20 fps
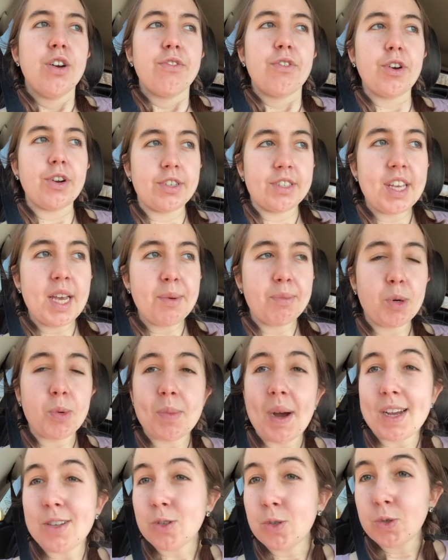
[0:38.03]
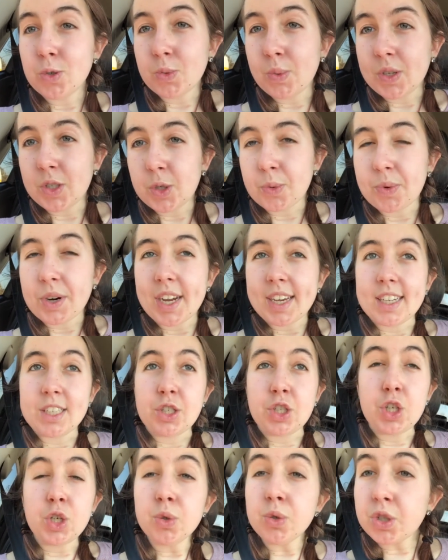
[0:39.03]
For example, my school's winter break
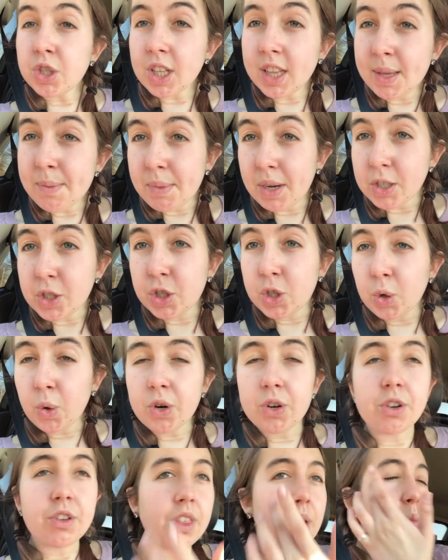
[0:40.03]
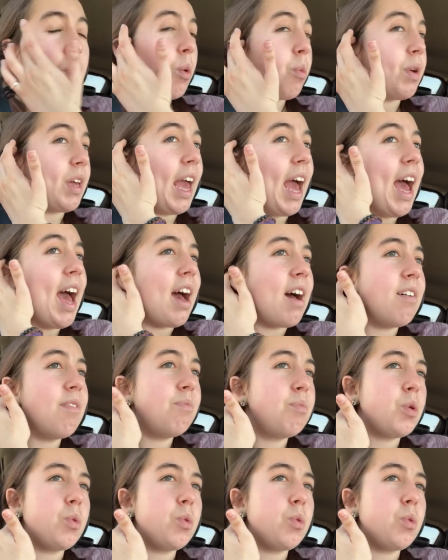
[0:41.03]
is usually much shorter than what we have,